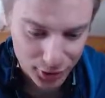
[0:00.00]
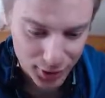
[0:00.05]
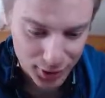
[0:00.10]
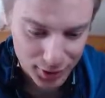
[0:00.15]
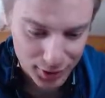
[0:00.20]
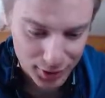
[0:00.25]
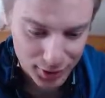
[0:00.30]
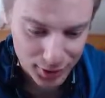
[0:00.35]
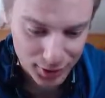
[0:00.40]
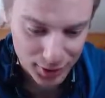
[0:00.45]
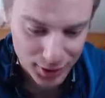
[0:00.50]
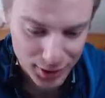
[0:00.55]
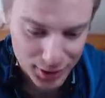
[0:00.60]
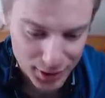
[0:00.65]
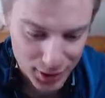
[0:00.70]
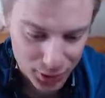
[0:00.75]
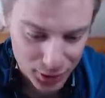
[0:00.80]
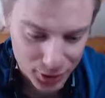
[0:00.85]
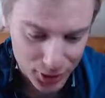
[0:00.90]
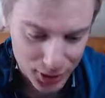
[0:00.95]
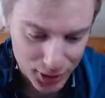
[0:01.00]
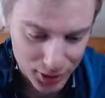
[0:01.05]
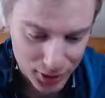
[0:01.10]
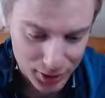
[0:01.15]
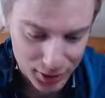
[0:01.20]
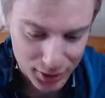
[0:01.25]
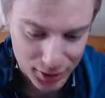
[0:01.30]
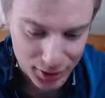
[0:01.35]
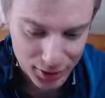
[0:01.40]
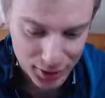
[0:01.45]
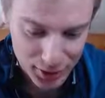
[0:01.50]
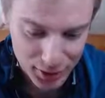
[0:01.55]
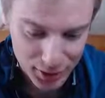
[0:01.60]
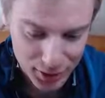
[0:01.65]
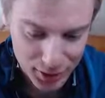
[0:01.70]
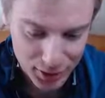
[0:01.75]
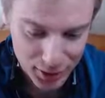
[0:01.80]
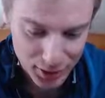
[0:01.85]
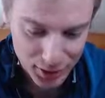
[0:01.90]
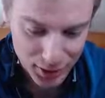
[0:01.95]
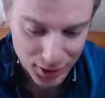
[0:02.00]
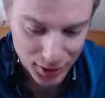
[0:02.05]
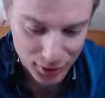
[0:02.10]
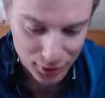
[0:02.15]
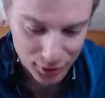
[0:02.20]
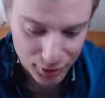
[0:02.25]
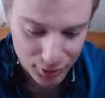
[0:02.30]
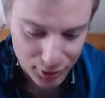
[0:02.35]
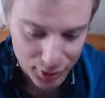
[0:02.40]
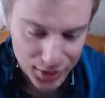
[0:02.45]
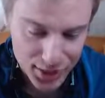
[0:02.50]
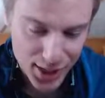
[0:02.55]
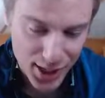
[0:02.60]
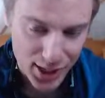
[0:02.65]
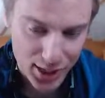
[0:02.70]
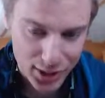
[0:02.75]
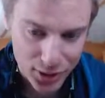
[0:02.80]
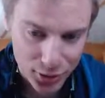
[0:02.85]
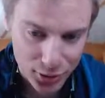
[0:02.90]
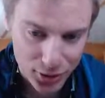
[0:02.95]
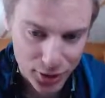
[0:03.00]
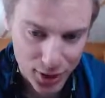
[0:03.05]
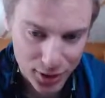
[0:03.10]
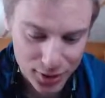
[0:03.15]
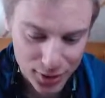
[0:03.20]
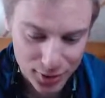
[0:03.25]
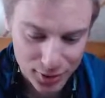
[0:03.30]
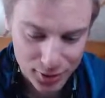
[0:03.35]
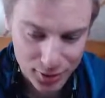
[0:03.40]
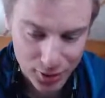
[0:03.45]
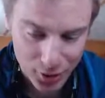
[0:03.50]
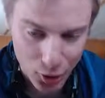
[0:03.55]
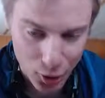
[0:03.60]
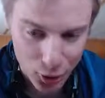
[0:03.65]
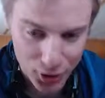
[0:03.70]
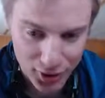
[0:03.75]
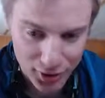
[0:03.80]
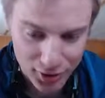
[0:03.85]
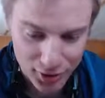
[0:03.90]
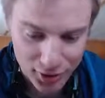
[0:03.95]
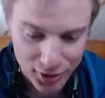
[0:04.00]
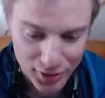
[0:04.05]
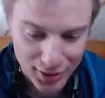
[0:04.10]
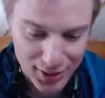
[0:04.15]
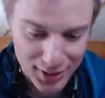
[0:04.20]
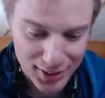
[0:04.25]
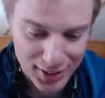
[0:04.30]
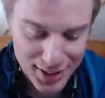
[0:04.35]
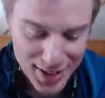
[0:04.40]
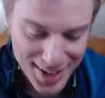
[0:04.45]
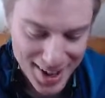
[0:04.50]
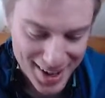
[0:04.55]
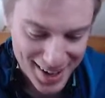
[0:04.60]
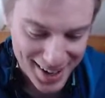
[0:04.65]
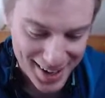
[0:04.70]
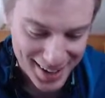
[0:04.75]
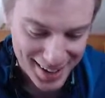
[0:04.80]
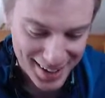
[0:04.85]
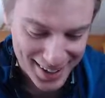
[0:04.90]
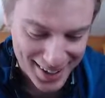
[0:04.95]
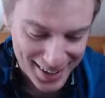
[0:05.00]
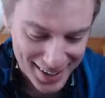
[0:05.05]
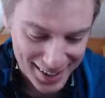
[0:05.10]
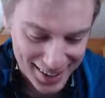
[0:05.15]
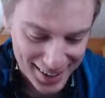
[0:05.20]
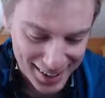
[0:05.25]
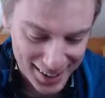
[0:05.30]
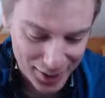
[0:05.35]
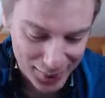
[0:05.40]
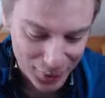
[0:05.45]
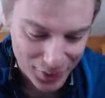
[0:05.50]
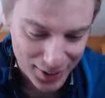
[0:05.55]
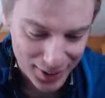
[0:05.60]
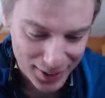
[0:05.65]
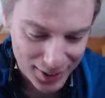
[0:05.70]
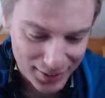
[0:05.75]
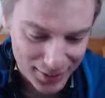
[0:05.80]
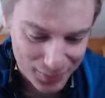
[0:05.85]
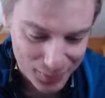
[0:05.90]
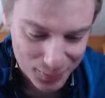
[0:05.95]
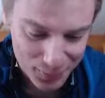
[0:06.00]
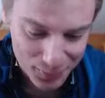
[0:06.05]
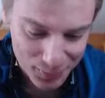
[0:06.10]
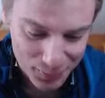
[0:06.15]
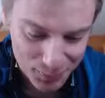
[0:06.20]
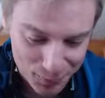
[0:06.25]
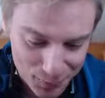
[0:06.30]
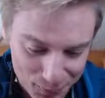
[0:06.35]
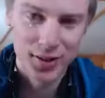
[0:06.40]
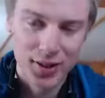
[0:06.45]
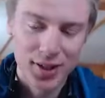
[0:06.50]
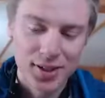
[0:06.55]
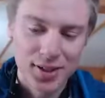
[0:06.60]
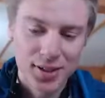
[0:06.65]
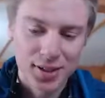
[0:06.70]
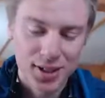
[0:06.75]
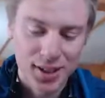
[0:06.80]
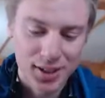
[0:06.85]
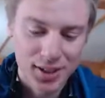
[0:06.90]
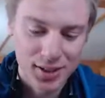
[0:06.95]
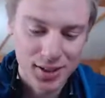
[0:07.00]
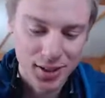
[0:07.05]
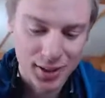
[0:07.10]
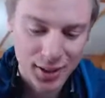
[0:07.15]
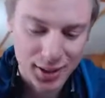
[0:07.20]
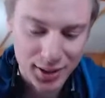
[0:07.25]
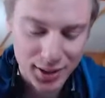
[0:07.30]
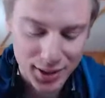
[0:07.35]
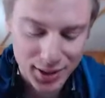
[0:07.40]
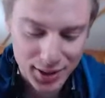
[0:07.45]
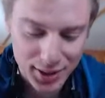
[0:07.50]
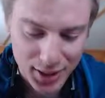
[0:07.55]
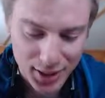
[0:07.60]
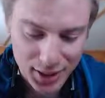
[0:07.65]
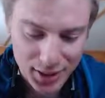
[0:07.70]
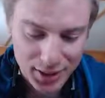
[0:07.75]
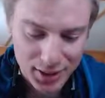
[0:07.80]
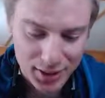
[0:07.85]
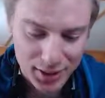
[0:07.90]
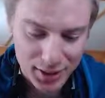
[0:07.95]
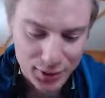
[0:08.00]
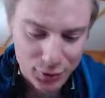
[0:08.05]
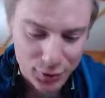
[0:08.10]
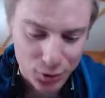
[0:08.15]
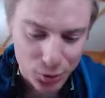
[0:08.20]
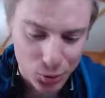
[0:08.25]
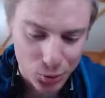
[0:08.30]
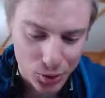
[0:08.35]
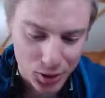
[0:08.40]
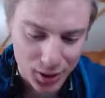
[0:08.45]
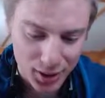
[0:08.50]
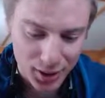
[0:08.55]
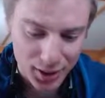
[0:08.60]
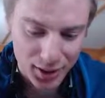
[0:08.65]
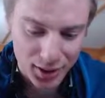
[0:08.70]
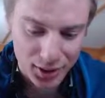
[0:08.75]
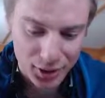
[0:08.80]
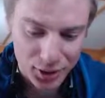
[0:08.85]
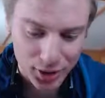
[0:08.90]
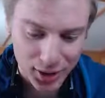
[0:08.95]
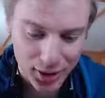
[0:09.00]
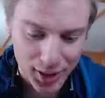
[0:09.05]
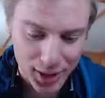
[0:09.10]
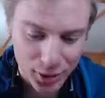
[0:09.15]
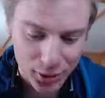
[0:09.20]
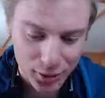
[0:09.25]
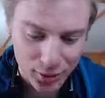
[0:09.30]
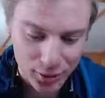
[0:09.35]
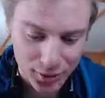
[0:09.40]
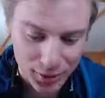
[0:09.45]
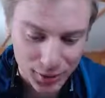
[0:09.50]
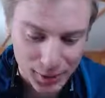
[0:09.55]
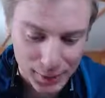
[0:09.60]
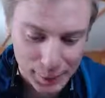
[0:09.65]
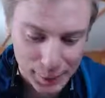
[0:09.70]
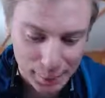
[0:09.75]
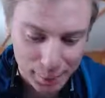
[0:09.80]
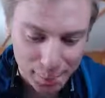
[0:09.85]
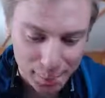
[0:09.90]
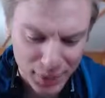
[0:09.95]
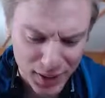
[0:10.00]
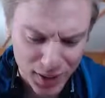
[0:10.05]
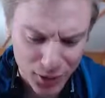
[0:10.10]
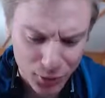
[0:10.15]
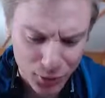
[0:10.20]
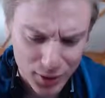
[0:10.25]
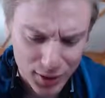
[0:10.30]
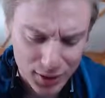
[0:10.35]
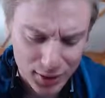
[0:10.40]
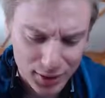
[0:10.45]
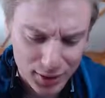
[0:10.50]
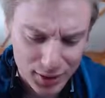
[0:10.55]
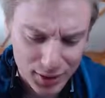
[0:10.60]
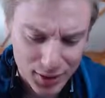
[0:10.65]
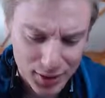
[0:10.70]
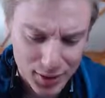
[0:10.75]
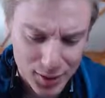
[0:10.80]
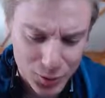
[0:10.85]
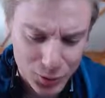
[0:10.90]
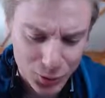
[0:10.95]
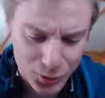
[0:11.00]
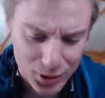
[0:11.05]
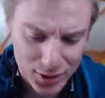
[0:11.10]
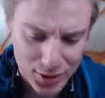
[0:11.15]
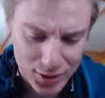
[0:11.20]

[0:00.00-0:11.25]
gold, right? Isn't that what you get? Yes, instead I got 2,000. Oh yes. Anyway, here's again the deck if you wanna try it out. By the way, this